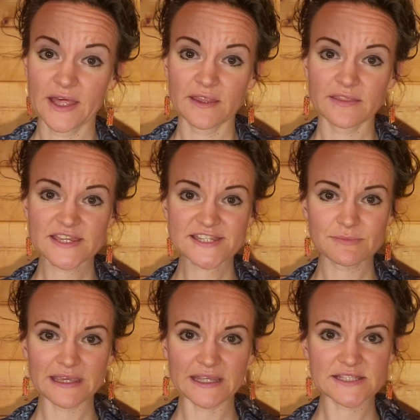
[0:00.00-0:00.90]
This
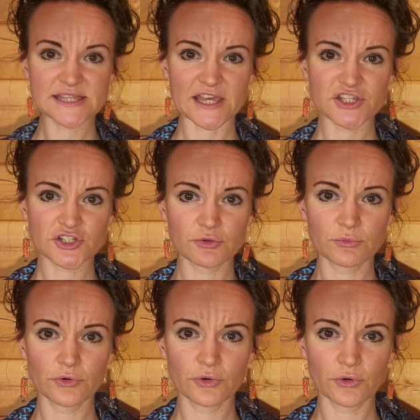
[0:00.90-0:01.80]
means that as you
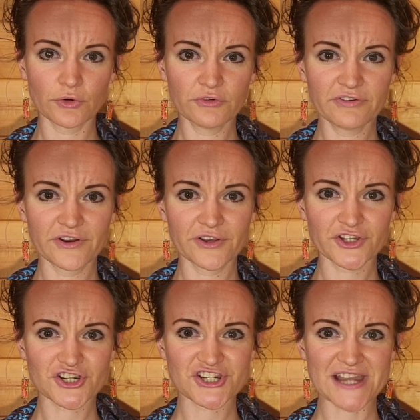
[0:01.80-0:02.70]
move, your
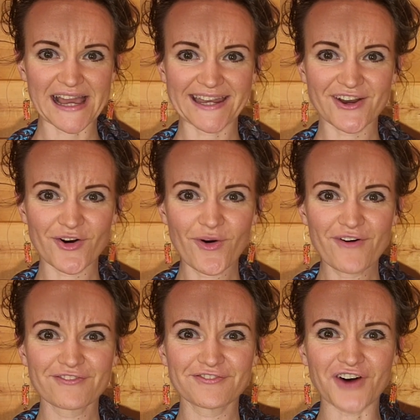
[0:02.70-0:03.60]
shadow
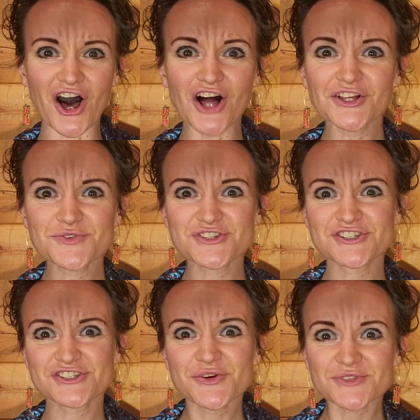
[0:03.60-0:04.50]

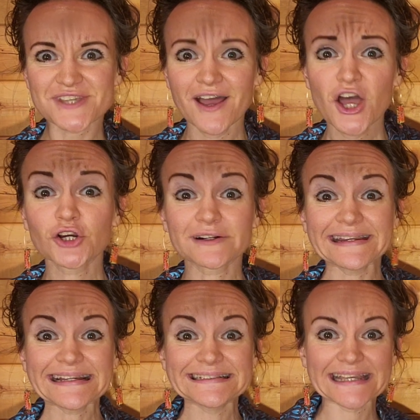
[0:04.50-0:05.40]
follows suit,
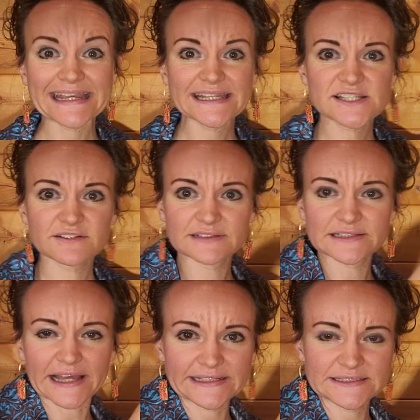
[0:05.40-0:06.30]
creating a dance of
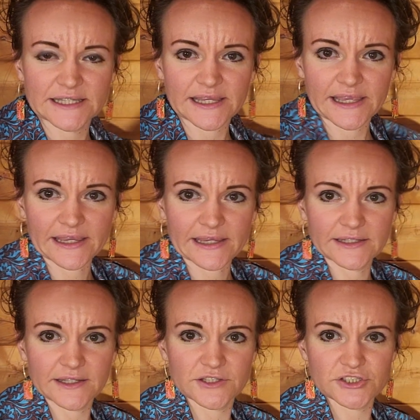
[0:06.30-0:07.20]
light and
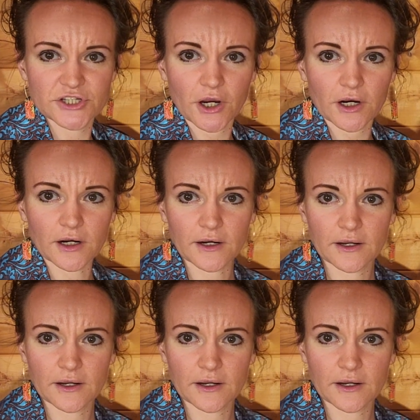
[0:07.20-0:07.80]
dark.